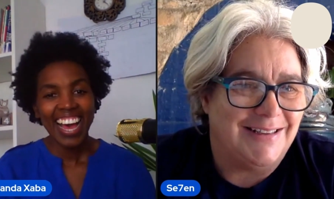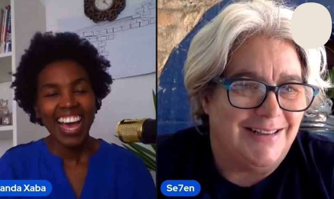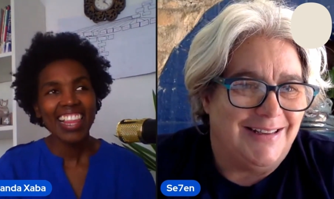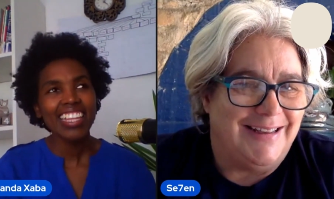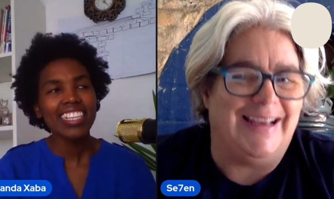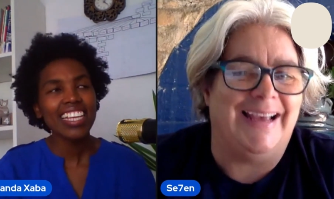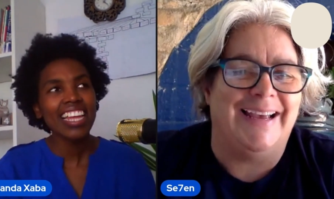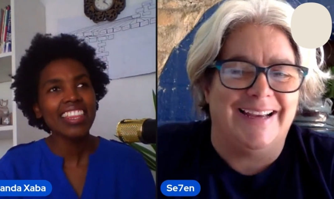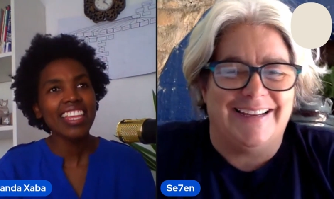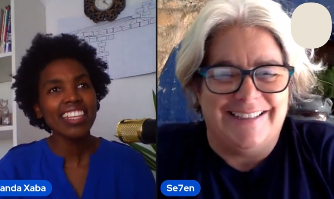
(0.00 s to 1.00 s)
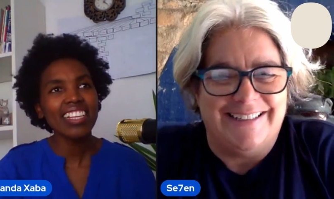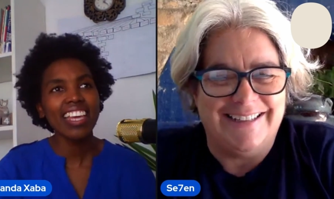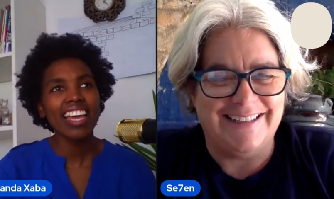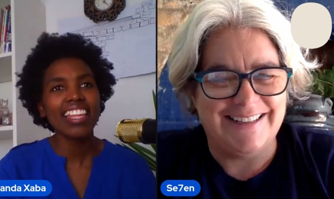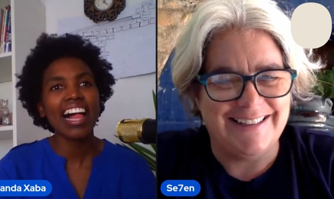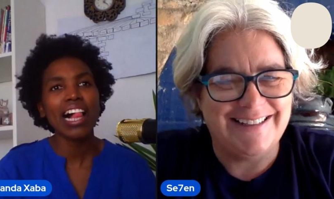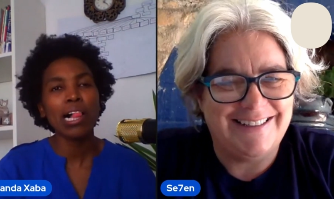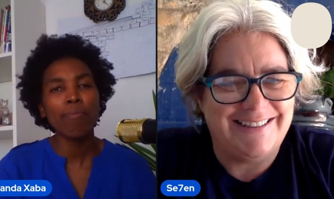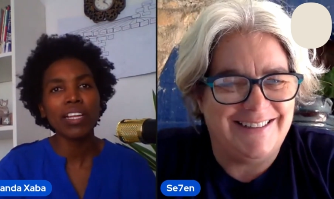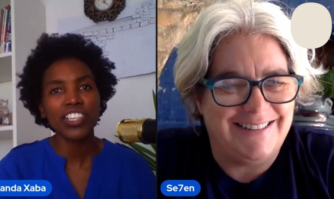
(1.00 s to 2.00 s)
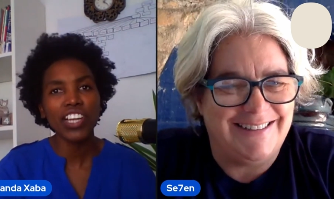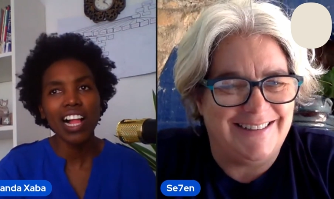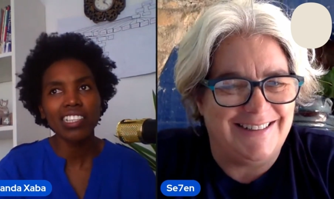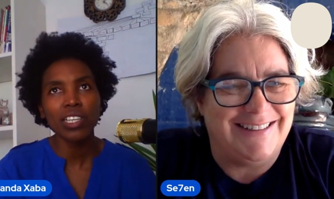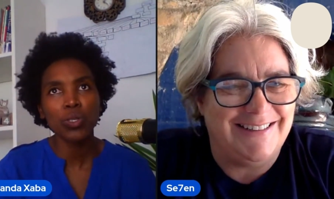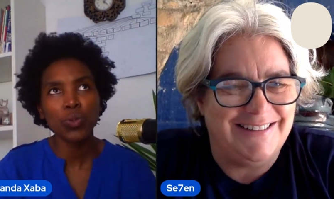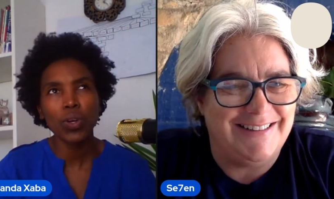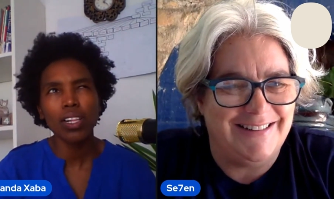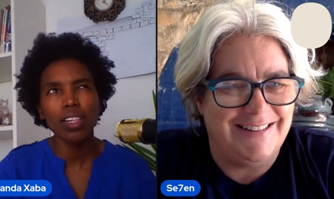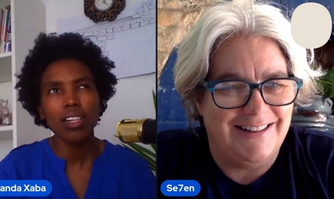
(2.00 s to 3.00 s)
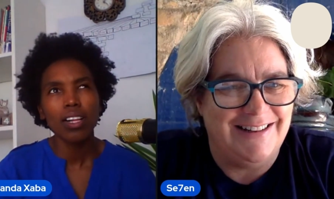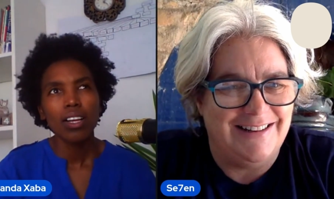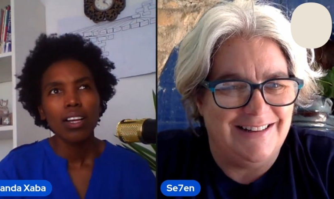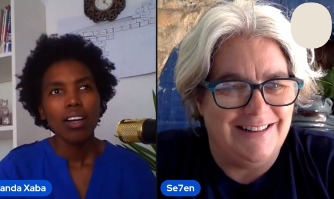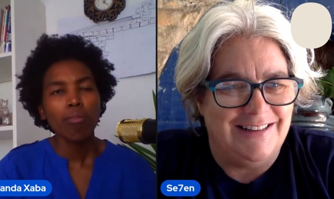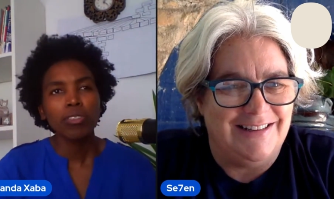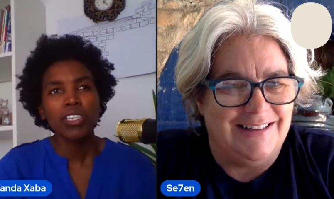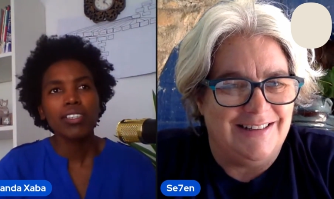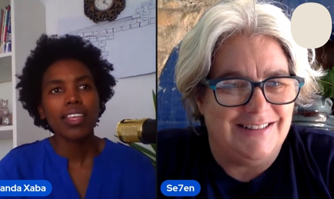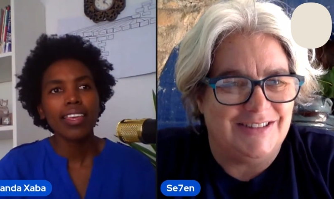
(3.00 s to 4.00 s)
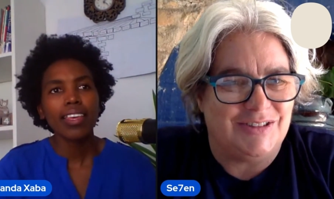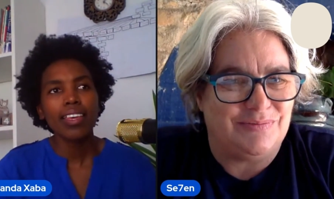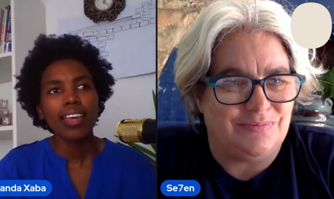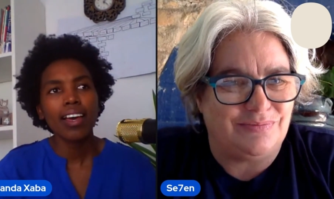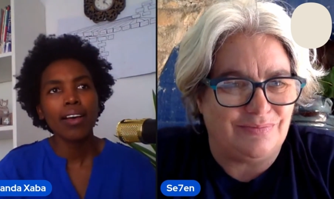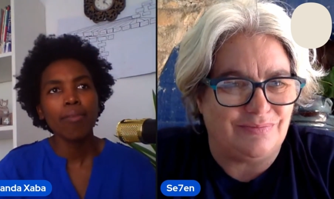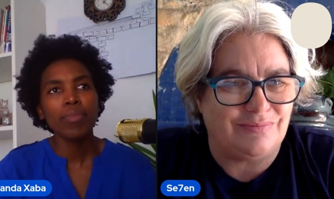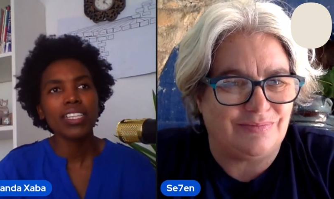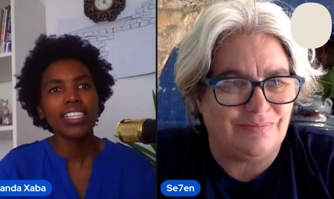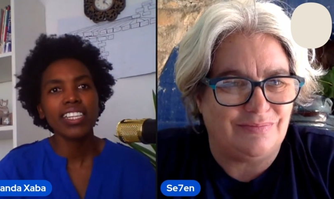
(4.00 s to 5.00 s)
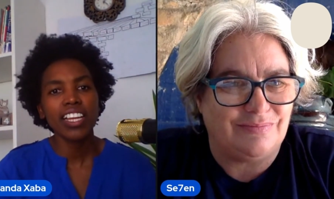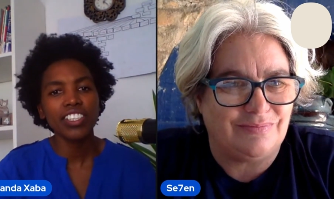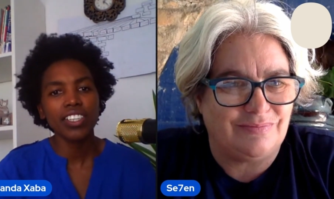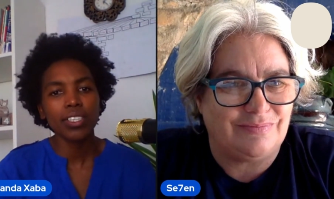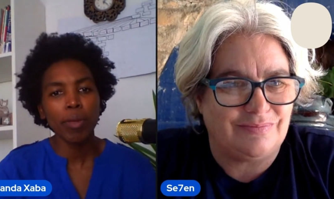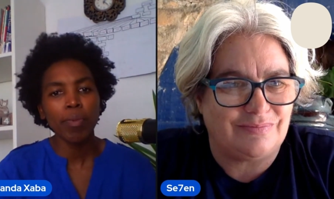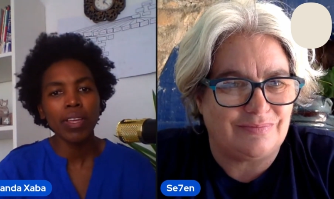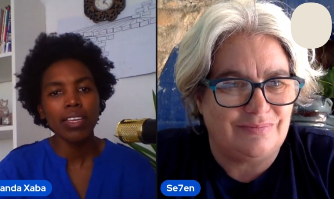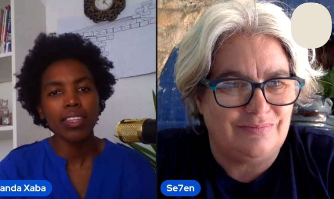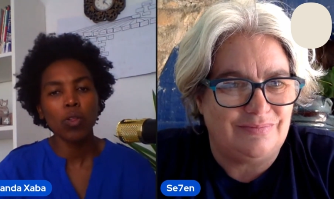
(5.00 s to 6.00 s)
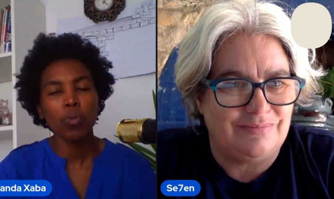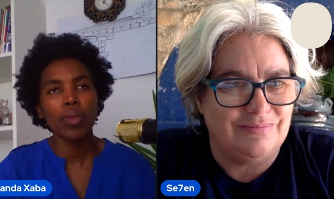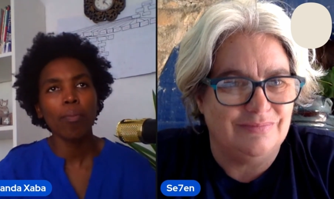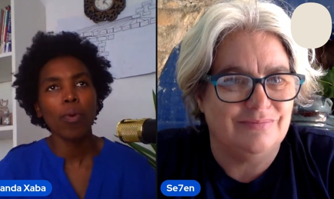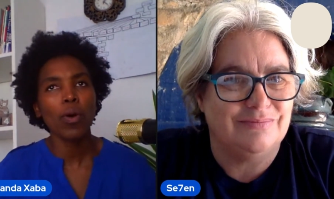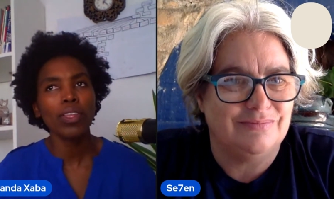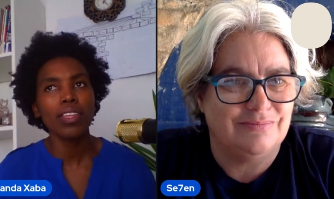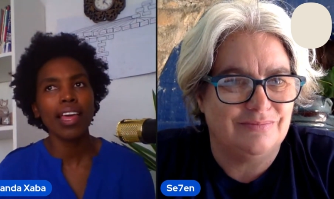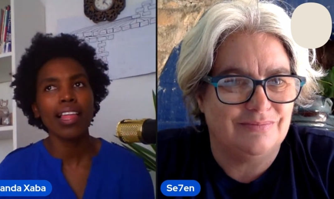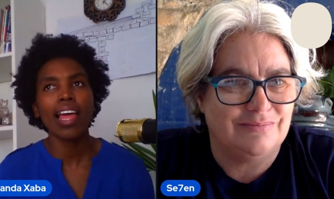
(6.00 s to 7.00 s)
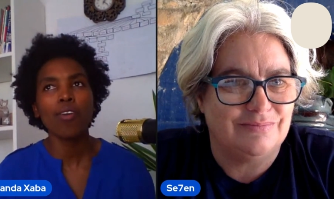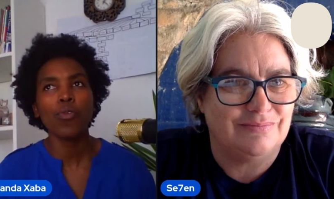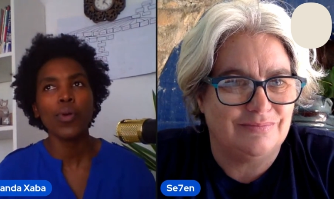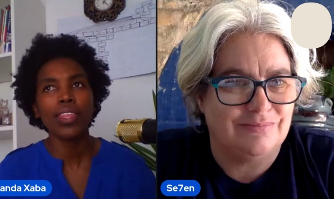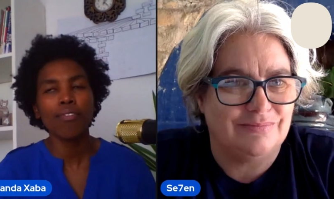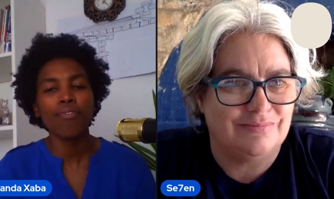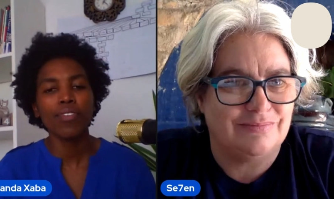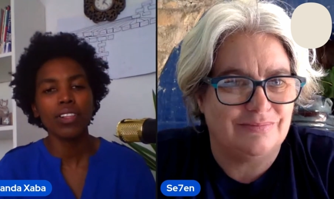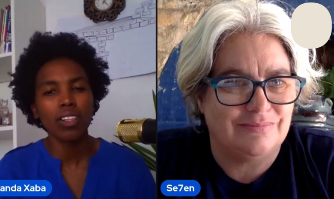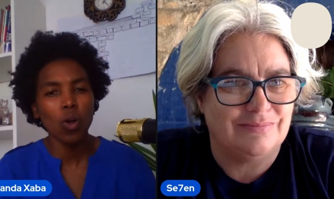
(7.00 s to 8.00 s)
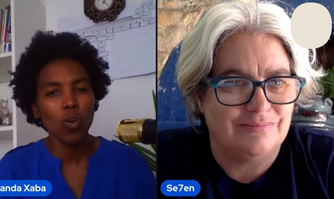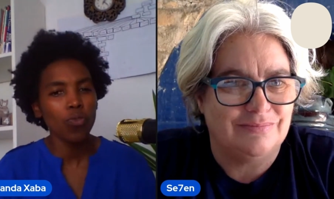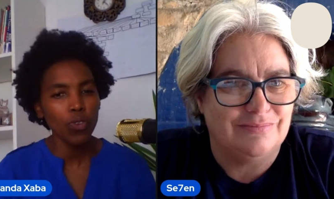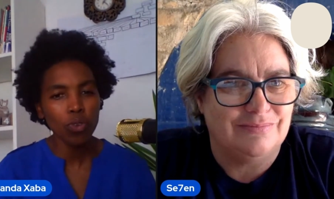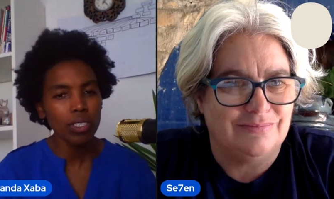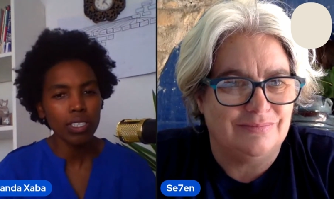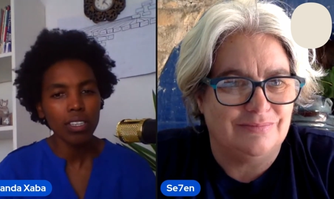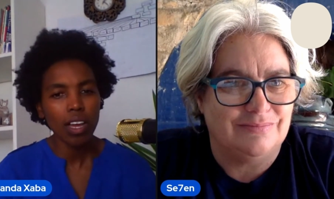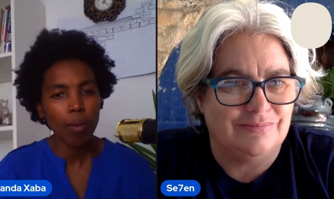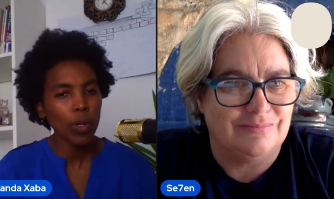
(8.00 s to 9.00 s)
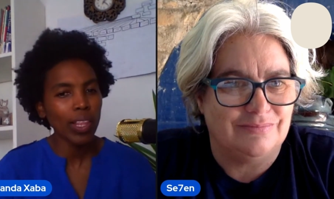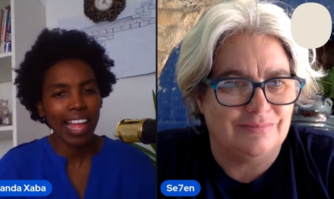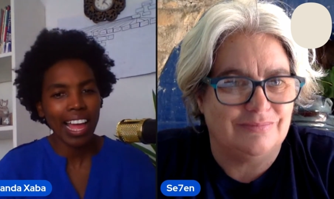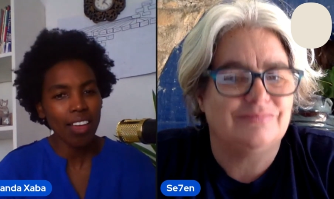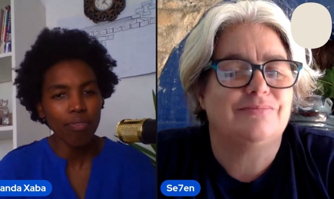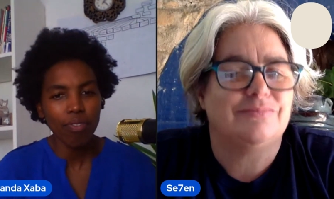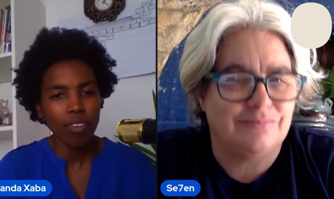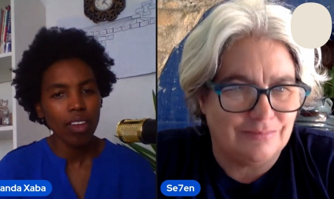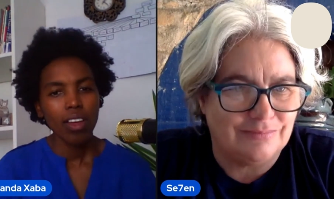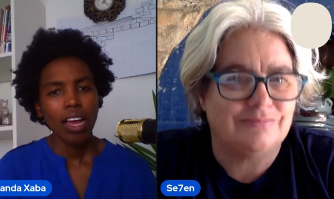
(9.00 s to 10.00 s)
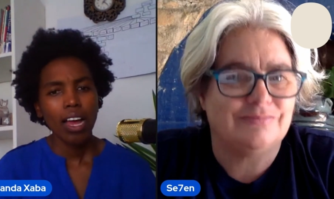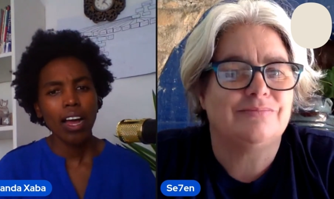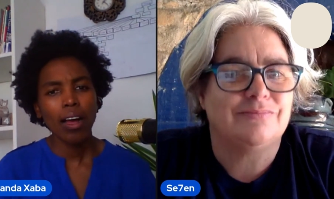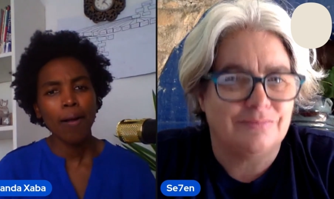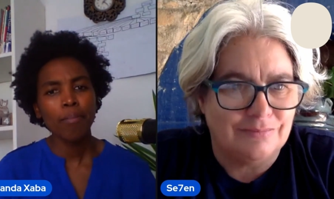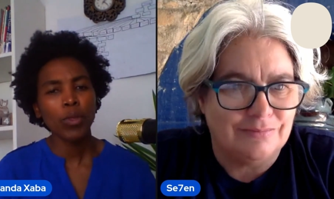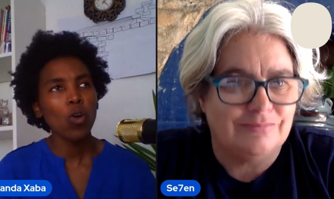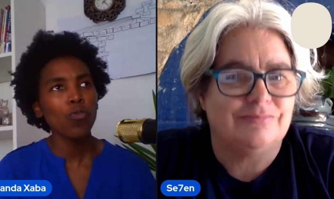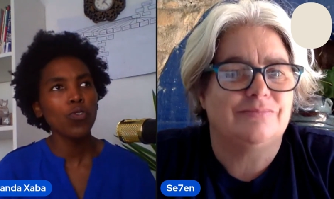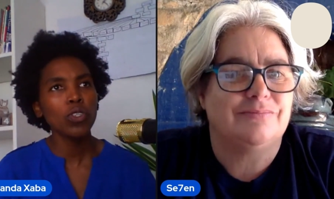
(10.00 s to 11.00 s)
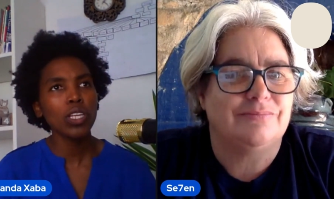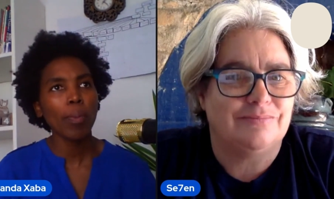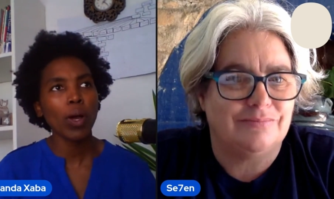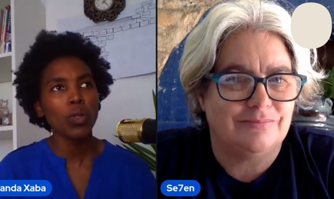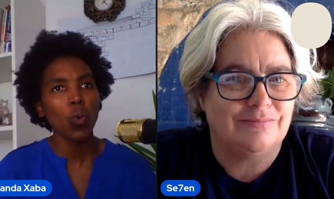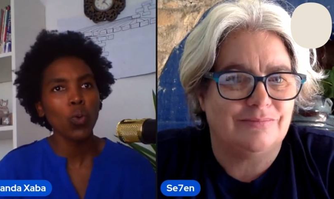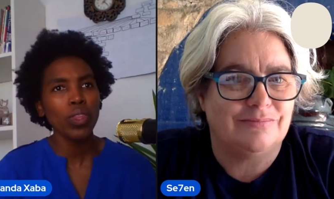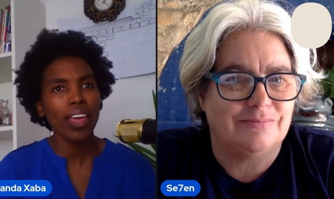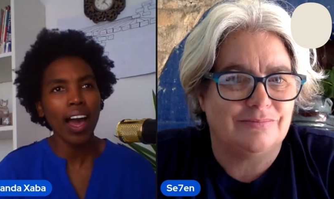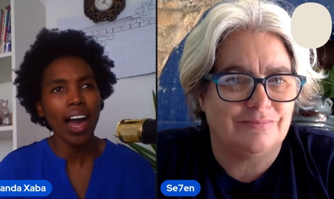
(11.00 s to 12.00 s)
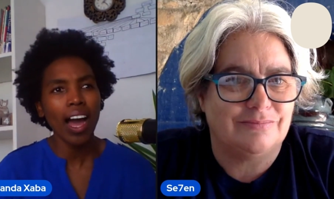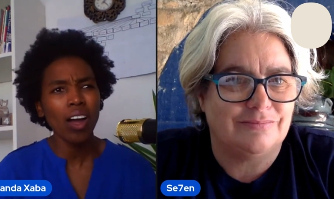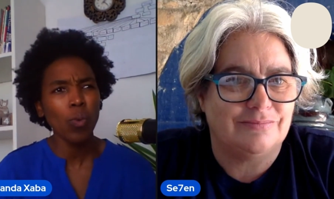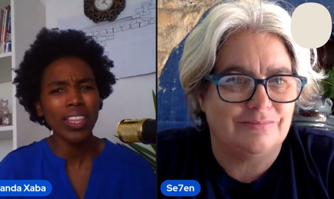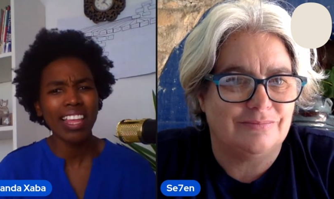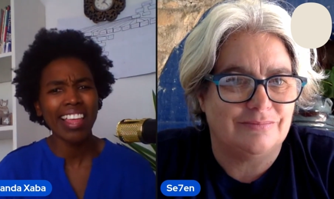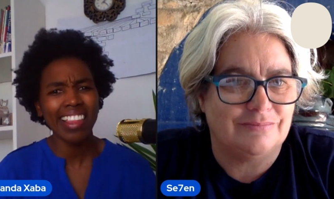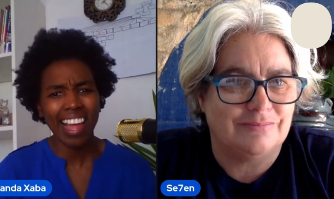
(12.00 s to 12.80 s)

Speaker 1: I like it. And I think that can help a child as well. I'm just thinking um, teenagers, maybe there'll be a point in their life where they feel confused about life, um, confused about who they are, what they